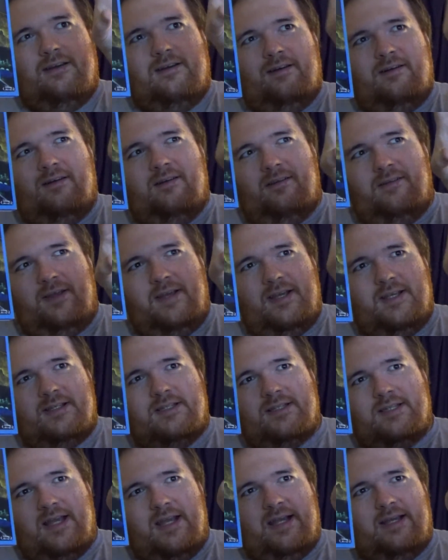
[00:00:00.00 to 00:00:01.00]
all
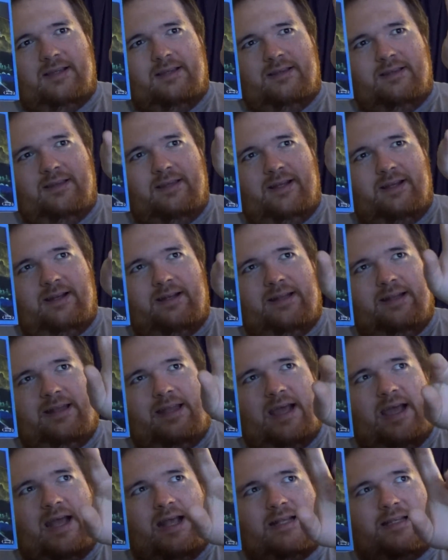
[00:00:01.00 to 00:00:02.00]
these like little
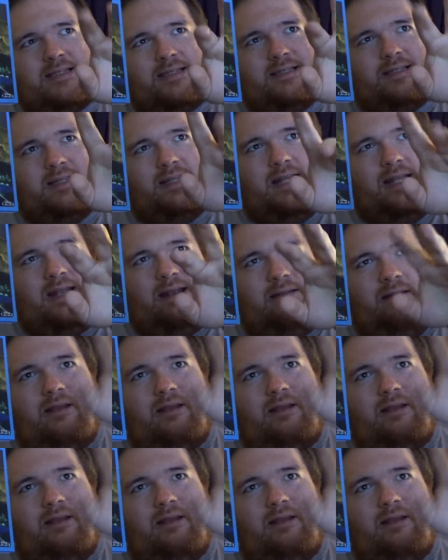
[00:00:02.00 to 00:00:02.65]
dots of the